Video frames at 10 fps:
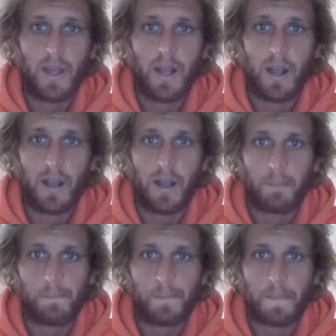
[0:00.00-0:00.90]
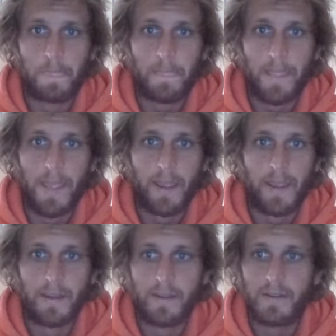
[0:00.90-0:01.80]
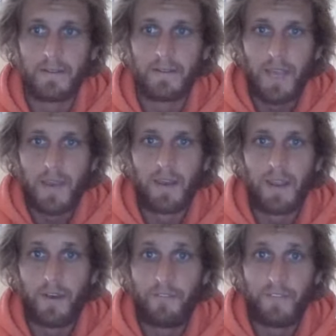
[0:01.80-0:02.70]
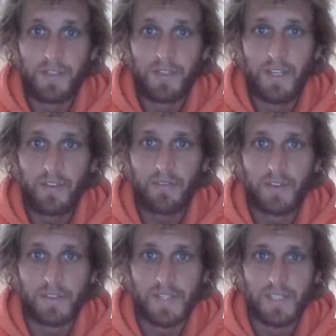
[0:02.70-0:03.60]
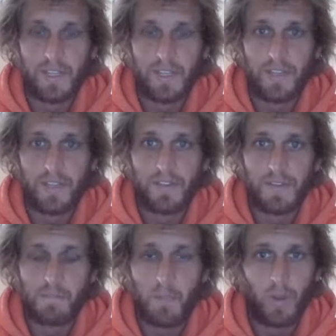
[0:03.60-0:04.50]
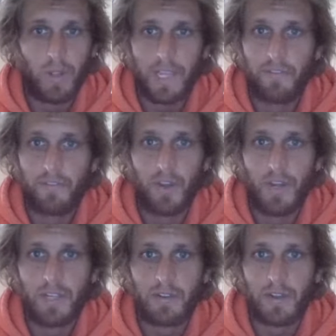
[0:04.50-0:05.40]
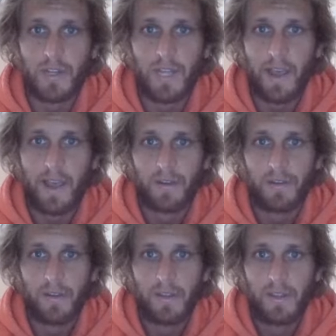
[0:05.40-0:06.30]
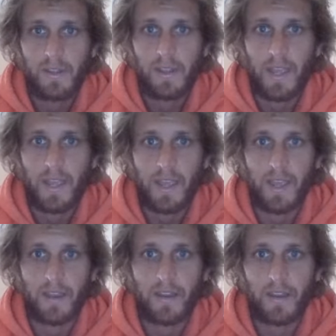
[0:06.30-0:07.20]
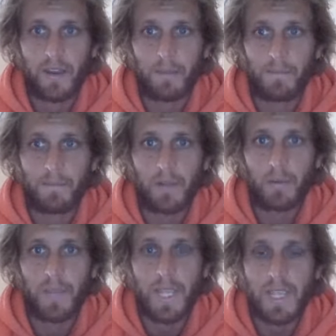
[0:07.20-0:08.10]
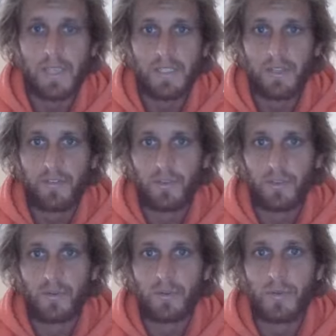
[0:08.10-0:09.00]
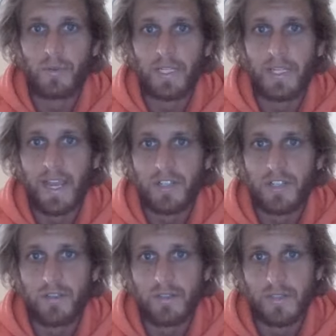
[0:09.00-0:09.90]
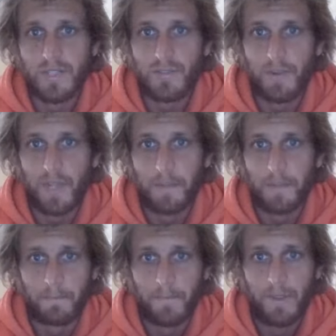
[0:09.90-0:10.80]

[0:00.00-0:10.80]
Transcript: Um, and yeah, I, I, felt the difference. It's more like you're floating on a cloud and um, it'll be easier for you to attach to the stream